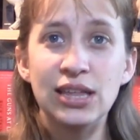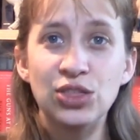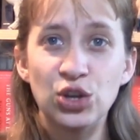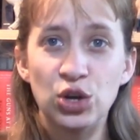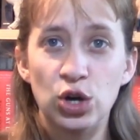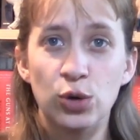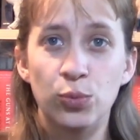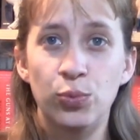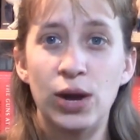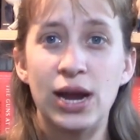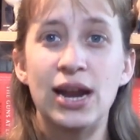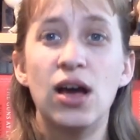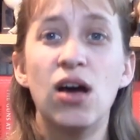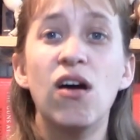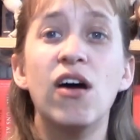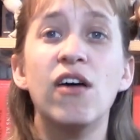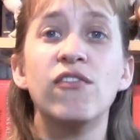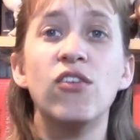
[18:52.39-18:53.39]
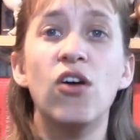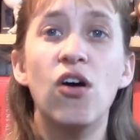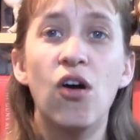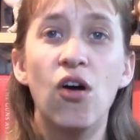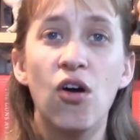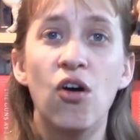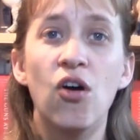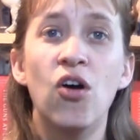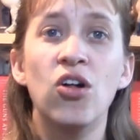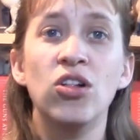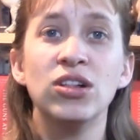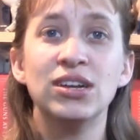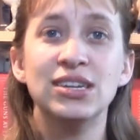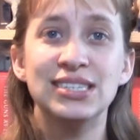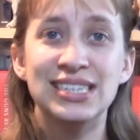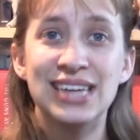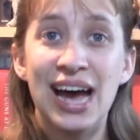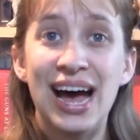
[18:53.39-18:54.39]
thoroughbred of all
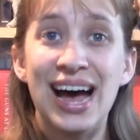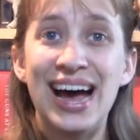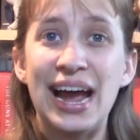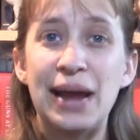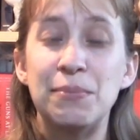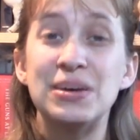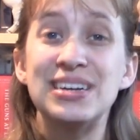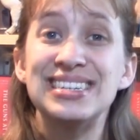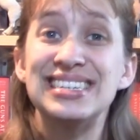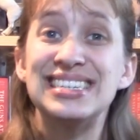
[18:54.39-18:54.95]
time,